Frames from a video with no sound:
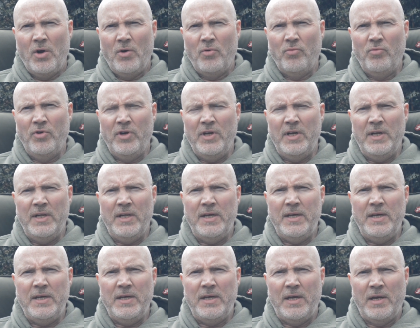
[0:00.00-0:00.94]

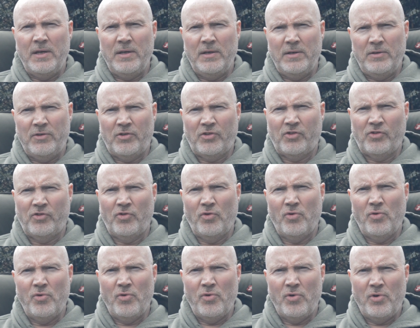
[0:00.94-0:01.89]
really
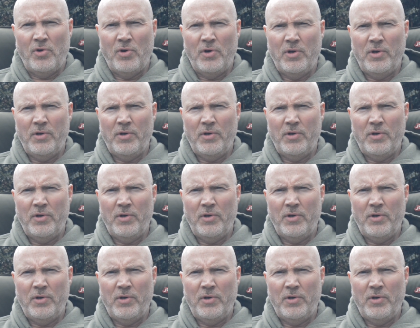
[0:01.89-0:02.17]
store